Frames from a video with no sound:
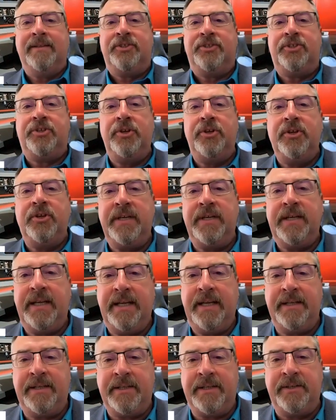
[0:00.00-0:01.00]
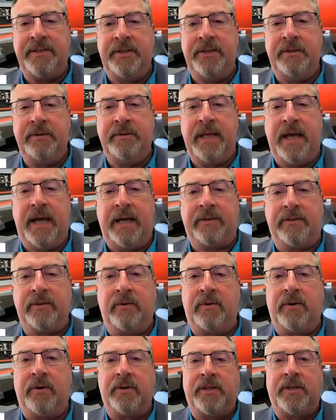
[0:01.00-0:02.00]
Do you need to do that?
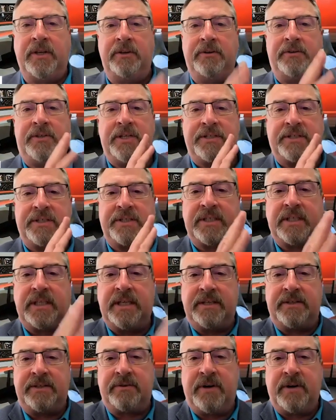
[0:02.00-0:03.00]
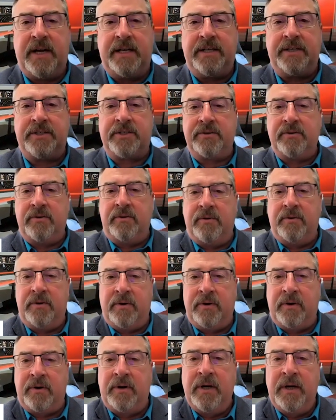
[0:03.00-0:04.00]
Or do you just slit trench
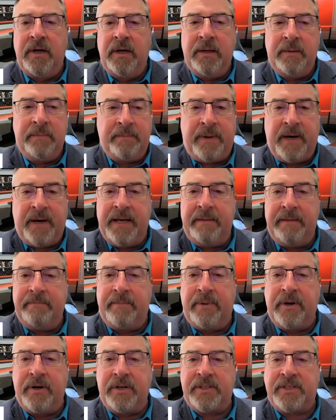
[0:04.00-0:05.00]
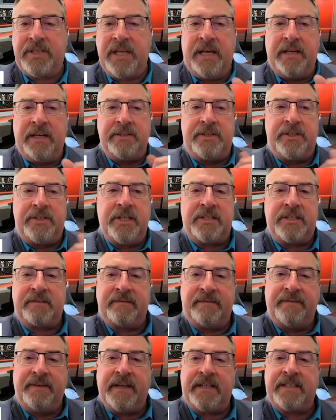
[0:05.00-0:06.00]
or pipe burst and just
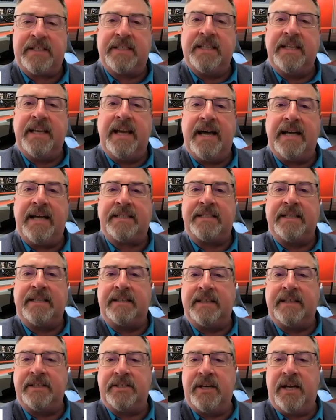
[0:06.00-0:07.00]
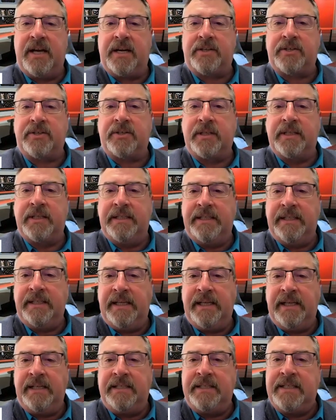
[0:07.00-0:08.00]
fix the asset that you actually
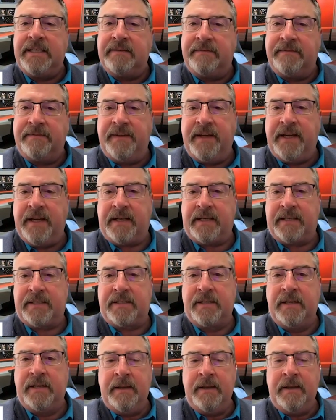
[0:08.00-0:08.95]
need to fix?